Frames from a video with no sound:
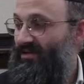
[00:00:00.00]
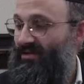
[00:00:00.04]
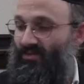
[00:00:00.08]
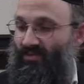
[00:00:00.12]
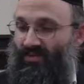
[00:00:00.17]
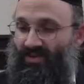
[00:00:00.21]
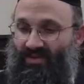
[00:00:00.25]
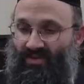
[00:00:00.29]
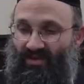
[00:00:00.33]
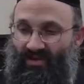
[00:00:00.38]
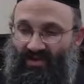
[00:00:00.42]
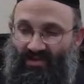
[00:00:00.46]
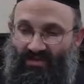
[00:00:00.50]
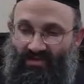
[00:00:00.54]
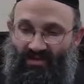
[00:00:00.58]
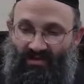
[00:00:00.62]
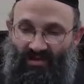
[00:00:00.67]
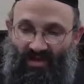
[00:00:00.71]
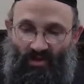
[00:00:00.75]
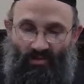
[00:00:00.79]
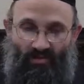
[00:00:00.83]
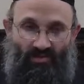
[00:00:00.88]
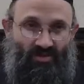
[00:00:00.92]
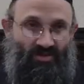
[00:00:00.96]
within the
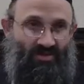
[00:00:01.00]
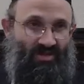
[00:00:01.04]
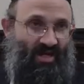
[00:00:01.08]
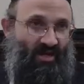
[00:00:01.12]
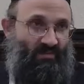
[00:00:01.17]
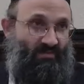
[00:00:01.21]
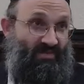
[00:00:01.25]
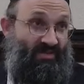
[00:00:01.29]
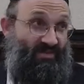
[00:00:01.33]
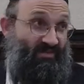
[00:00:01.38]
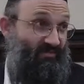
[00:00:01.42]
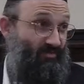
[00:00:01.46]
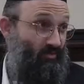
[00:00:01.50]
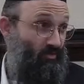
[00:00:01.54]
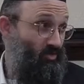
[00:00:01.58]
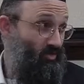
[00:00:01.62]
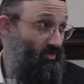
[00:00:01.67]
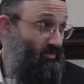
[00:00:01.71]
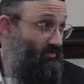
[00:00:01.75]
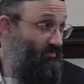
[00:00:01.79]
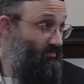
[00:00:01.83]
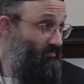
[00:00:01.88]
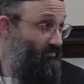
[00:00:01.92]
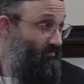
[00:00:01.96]
Neiros Shabbos the
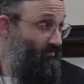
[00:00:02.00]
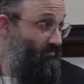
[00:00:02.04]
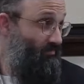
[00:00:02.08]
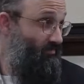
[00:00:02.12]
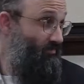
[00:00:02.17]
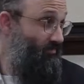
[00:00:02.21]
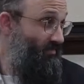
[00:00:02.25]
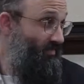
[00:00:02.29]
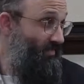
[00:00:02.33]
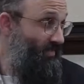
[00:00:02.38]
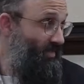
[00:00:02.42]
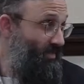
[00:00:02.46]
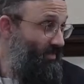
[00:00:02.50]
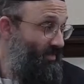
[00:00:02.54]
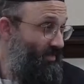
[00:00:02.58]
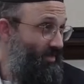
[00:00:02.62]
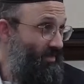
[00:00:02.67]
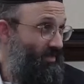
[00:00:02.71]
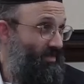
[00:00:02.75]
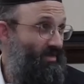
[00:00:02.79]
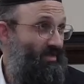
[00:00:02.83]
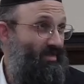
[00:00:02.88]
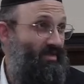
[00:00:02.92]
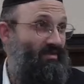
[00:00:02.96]
future.
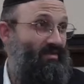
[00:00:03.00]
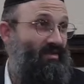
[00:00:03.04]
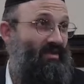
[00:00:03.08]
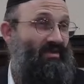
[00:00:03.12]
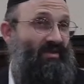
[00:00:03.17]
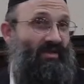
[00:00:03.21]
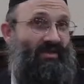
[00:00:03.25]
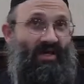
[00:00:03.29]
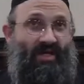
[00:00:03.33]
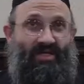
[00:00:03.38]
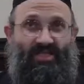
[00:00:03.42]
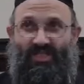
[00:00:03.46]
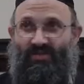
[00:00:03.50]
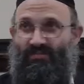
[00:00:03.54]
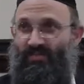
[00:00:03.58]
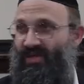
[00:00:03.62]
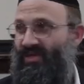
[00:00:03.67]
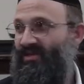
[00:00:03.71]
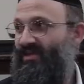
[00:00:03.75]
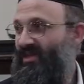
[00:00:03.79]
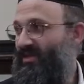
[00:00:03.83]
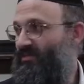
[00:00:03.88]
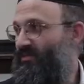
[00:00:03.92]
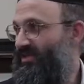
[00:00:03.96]
That the lights
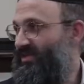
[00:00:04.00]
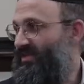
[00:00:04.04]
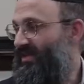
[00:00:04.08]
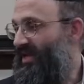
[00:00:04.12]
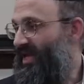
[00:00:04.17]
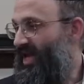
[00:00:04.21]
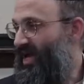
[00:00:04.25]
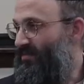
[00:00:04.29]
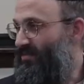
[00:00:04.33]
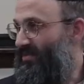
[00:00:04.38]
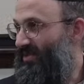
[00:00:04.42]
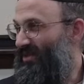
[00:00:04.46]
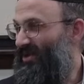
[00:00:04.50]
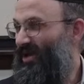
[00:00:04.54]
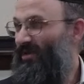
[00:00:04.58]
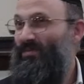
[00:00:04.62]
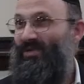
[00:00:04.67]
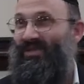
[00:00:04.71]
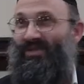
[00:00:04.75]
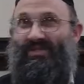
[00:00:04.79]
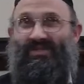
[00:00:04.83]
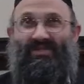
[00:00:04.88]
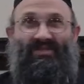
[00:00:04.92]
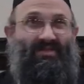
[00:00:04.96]
speak to them what's going to happen. They're
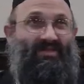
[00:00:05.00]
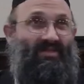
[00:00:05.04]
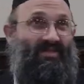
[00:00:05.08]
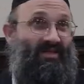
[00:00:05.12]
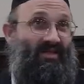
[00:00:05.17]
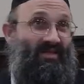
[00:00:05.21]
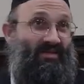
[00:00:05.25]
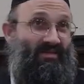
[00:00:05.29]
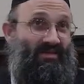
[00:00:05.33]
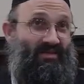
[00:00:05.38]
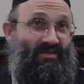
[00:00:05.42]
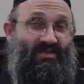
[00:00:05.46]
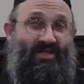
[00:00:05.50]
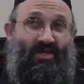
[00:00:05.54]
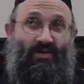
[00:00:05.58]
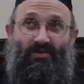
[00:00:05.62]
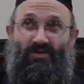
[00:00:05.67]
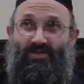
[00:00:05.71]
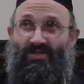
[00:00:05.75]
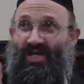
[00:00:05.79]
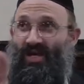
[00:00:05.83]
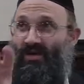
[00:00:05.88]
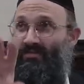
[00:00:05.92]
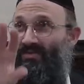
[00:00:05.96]
able to see in these
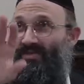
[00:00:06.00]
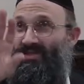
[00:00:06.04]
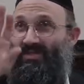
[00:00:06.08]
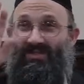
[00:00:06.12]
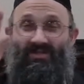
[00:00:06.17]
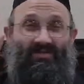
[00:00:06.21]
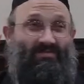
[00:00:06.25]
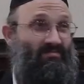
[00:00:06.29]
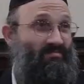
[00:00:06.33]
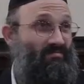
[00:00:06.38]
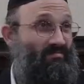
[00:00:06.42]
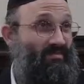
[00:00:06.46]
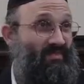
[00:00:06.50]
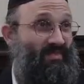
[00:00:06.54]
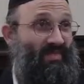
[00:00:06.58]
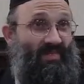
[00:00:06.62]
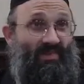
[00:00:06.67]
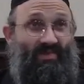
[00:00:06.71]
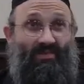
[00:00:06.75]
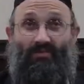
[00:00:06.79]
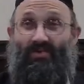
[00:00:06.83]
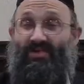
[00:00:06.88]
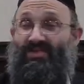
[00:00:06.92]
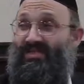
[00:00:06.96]
Neiros Shabbos
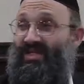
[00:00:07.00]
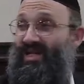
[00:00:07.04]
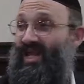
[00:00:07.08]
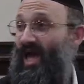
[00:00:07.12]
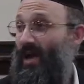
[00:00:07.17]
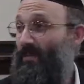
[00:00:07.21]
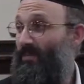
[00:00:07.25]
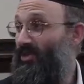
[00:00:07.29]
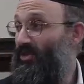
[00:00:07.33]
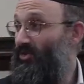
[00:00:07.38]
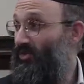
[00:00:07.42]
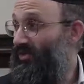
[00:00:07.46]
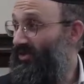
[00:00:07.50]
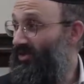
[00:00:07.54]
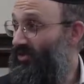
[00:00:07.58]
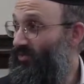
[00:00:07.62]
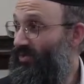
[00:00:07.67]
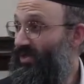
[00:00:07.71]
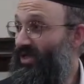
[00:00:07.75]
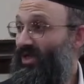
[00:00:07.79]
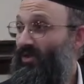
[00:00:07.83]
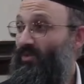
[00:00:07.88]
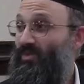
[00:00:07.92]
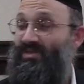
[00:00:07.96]
what's going to happen during the
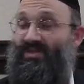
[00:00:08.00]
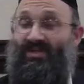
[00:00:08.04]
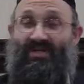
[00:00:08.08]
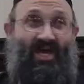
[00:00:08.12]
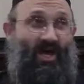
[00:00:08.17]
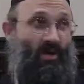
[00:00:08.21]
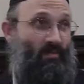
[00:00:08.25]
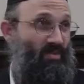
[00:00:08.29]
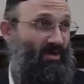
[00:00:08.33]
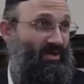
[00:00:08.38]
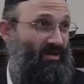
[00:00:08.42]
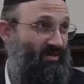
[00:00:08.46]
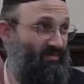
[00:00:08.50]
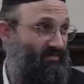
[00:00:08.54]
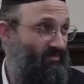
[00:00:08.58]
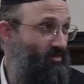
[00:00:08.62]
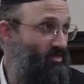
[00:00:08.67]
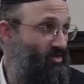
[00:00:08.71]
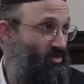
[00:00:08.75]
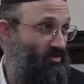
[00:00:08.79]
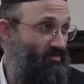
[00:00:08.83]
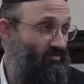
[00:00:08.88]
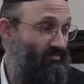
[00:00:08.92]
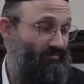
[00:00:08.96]
week, what's going to happen in the
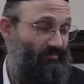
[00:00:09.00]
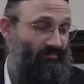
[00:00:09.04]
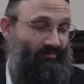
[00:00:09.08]
future.